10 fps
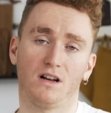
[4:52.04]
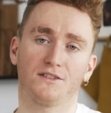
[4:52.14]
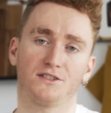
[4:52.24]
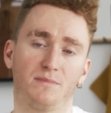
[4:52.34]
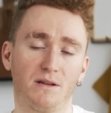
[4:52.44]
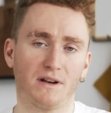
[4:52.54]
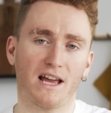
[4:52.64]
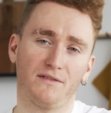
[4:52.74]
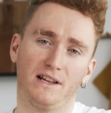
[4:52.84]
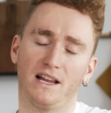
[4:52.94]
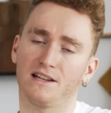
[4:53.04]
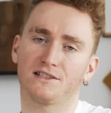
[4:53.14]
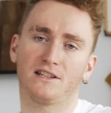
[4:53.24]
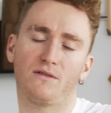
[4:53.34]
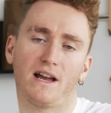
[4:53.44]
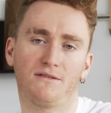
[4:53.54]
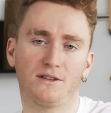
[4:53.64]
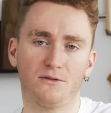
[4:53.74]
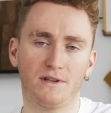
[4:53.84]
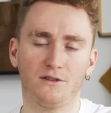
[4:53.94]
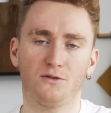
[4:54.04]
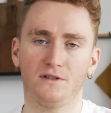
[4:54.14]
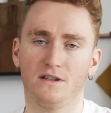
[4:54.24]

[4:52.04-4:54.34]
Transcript: Ask the people out there, let us know, how do you eat your